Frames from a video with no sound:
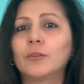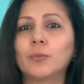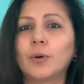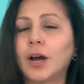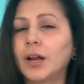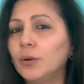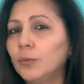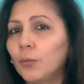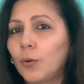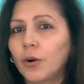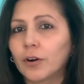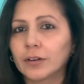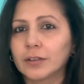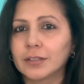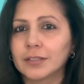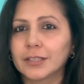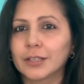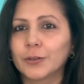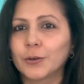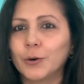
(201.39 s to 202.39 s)

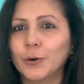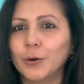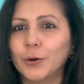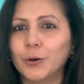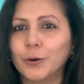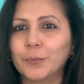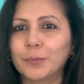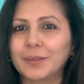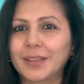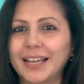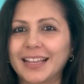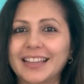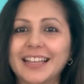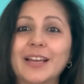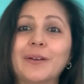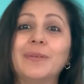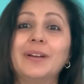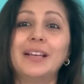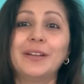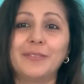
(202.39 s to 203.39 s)
unwarranted hope that
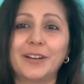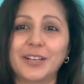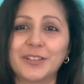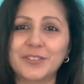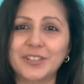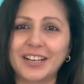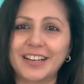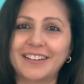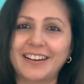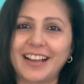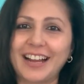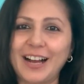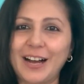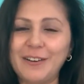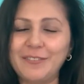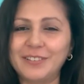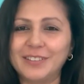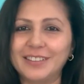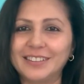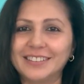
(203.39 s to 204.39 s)
they will eventually
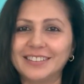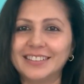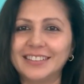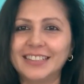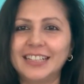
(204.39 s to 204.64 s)
recover.